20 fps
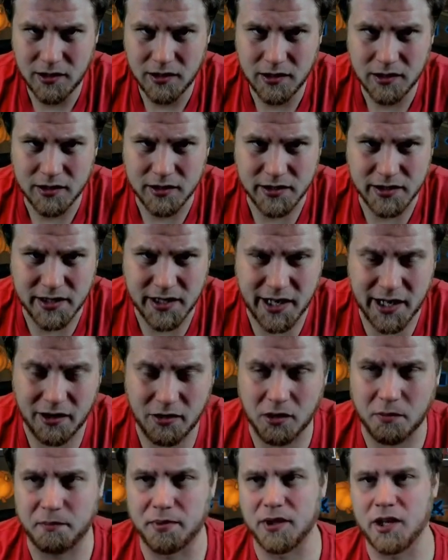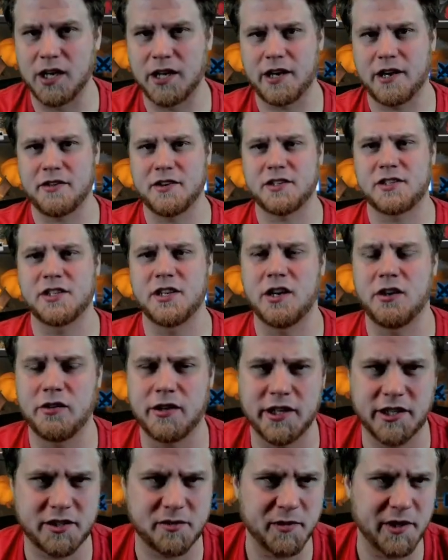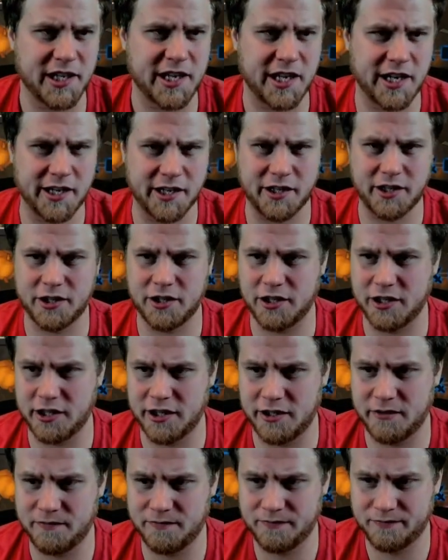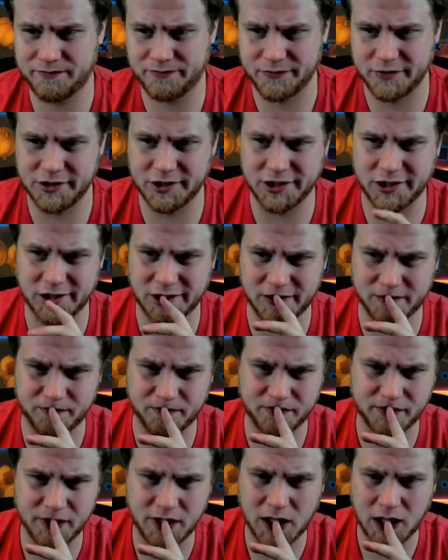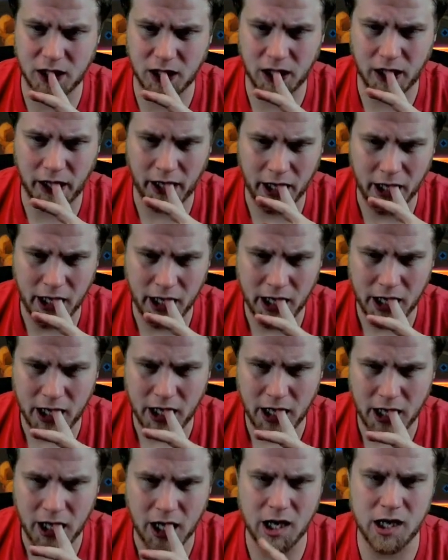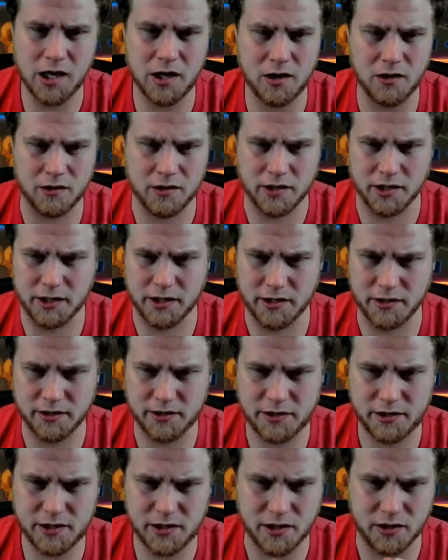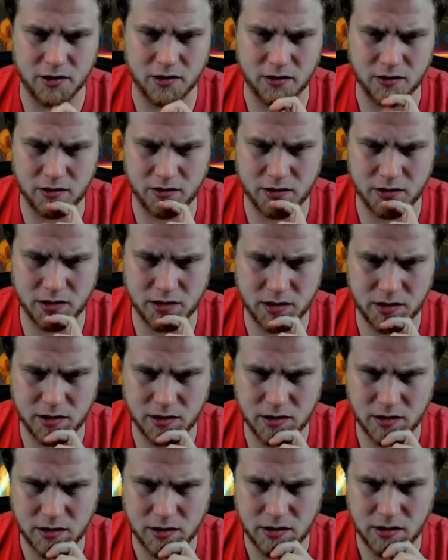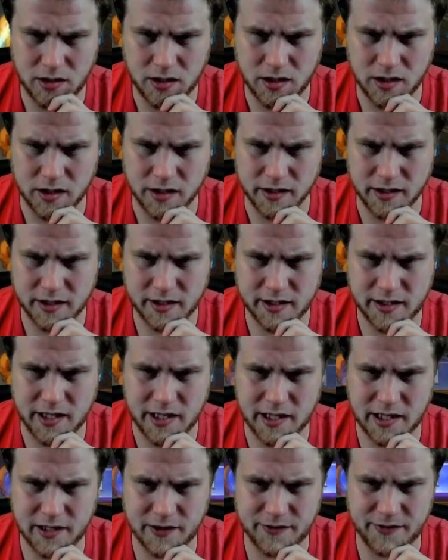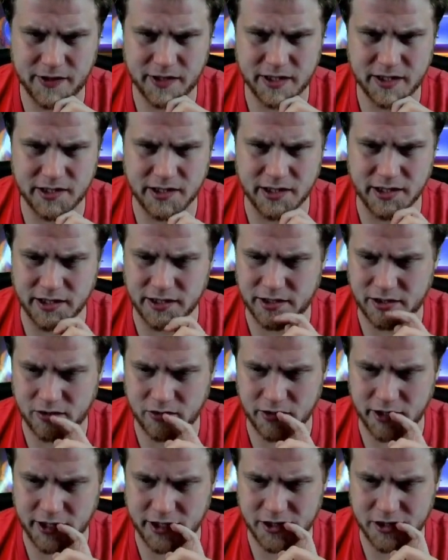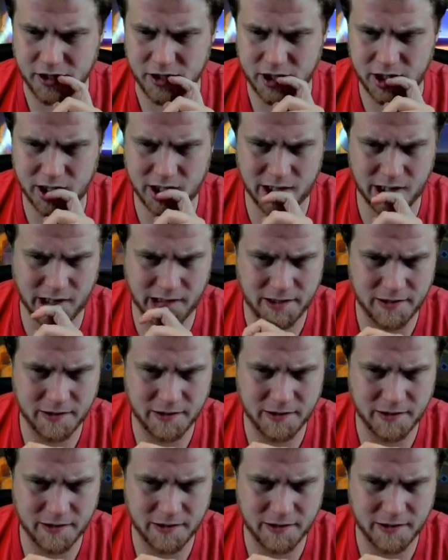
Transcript: Because now a blood on the snow gets me kind of good. Yep. Okay, so... sacrifice this creature.